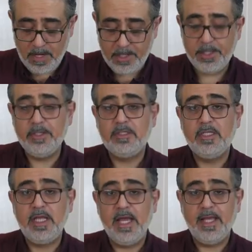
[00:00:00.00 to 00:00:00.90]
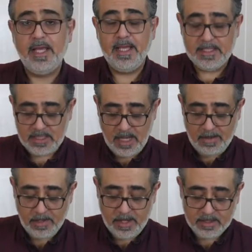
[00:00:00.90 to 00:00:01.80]
going to use today is
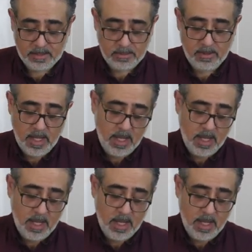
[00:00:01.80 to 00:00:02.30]
I'm going to